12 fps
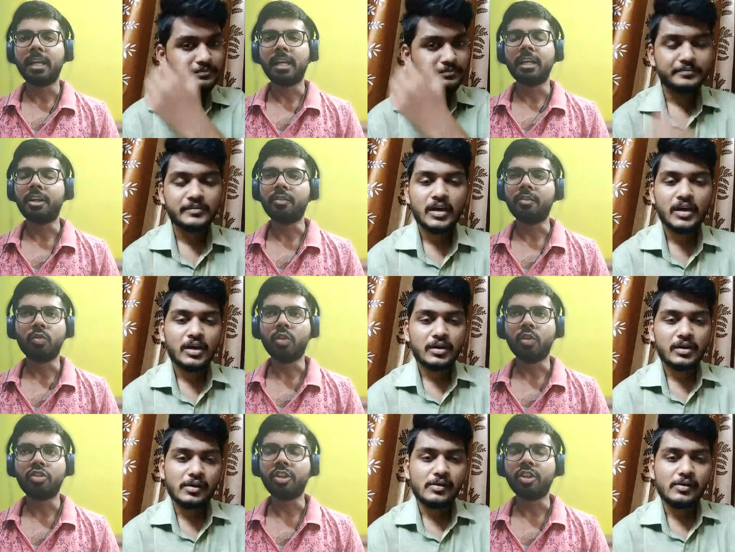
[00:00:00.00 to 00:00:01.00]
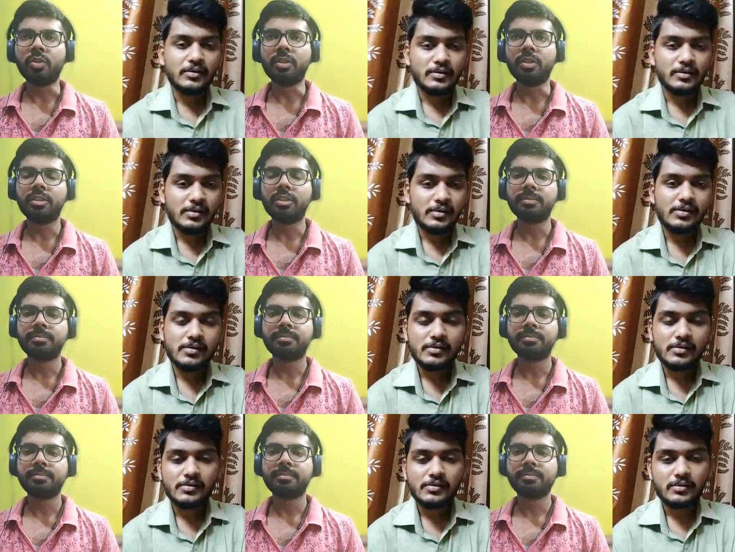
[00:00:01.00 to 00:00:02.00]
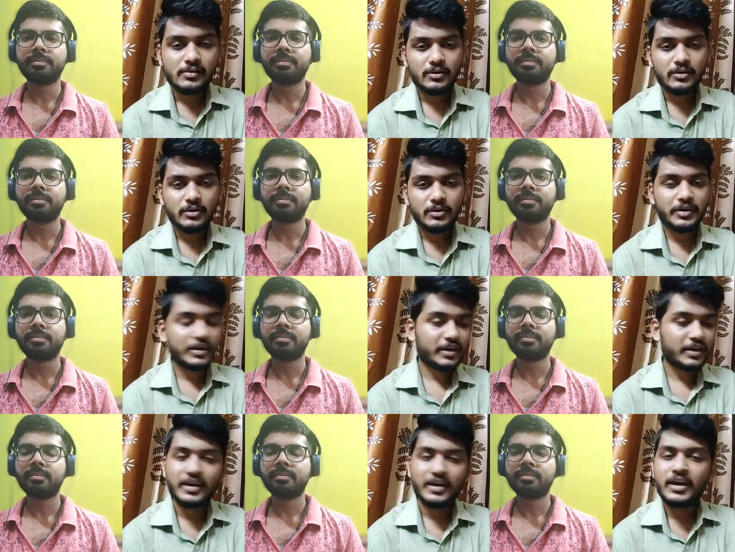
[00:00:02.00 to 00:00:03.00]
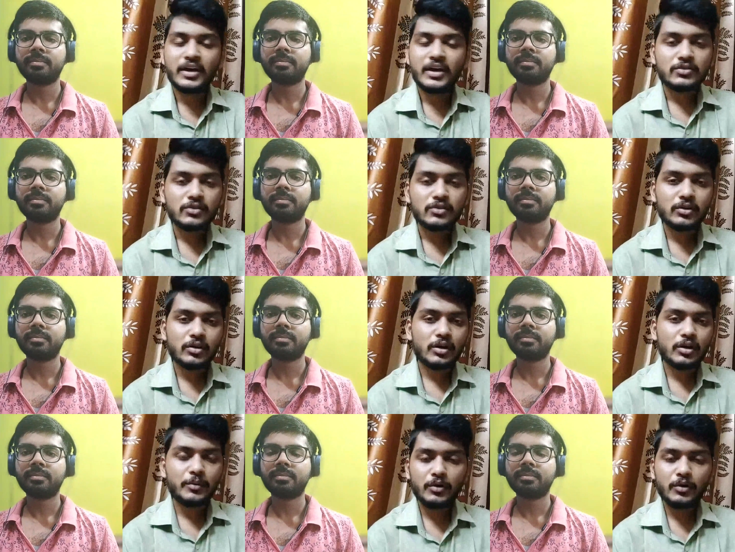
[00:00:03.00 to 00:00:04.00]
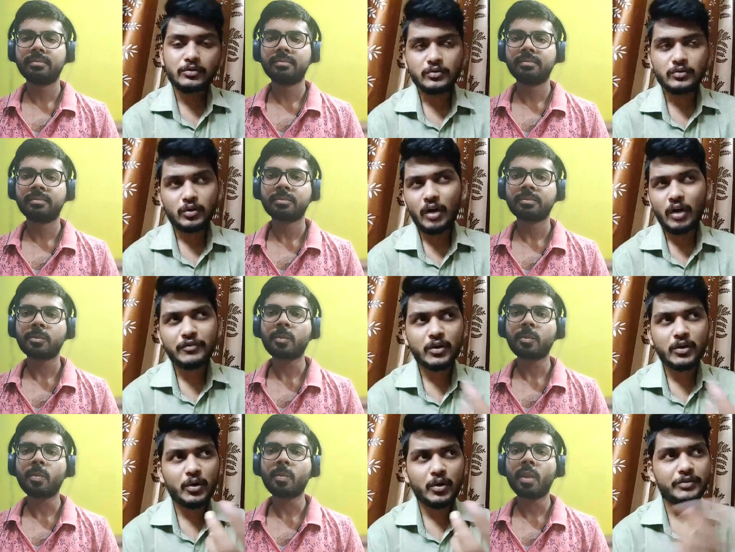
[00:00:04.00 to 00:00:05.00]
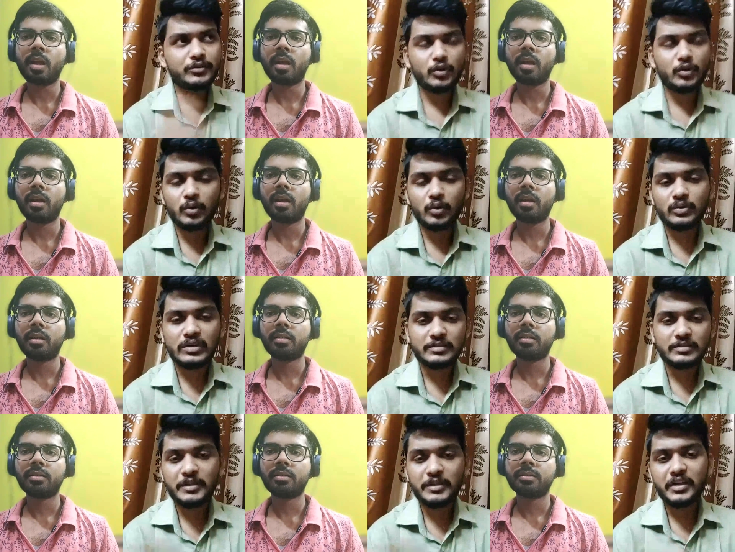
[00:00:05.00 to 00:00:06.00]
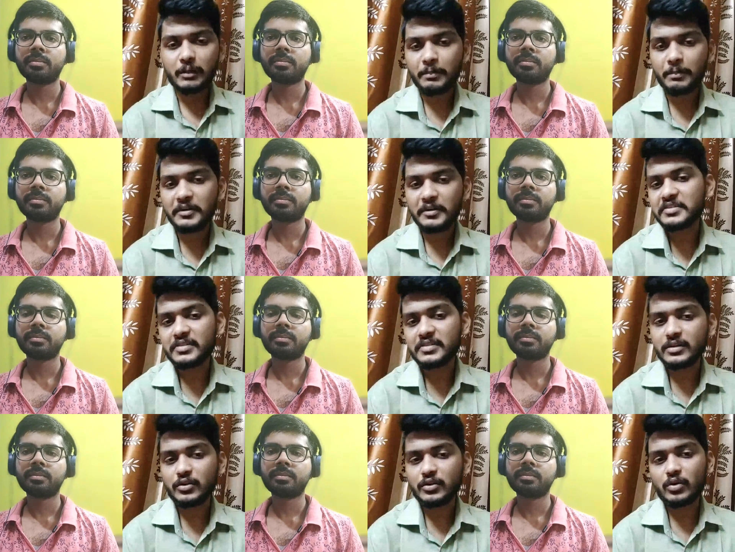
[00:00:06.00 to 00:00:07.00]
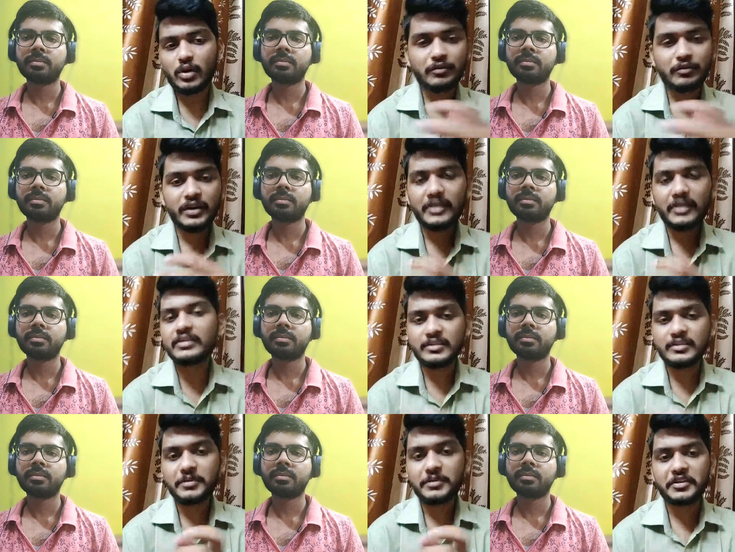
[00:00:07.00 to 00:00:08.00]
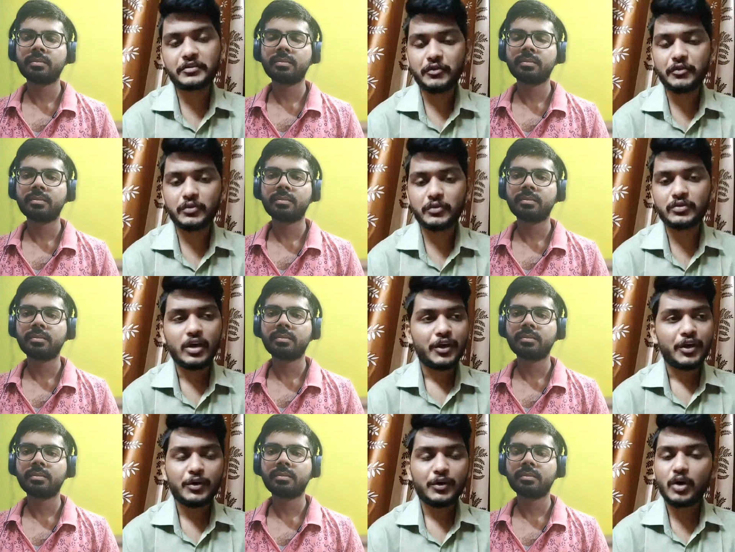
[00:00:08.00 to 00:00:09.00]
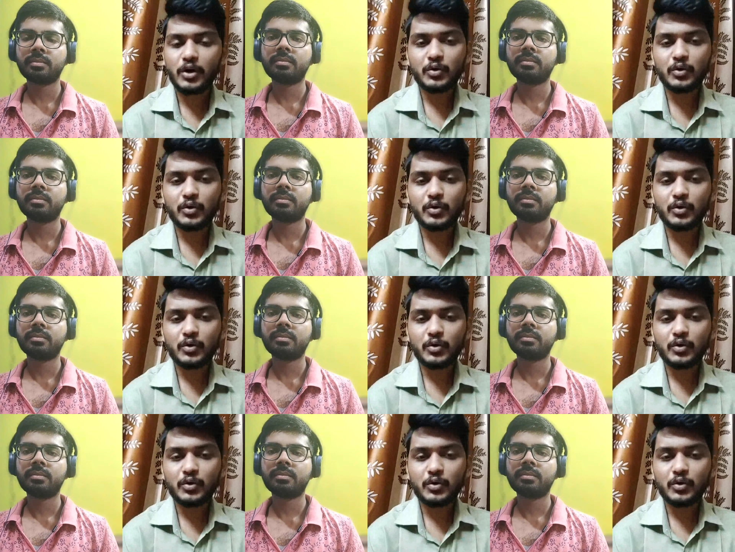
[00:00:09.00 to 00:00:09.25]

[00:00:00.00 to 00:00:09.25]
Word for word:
Speaker 1: An interview was scheduled. Okay.
Speaker 2: So Anubhav, so after going through these many companies and you know after attending these many interviews, you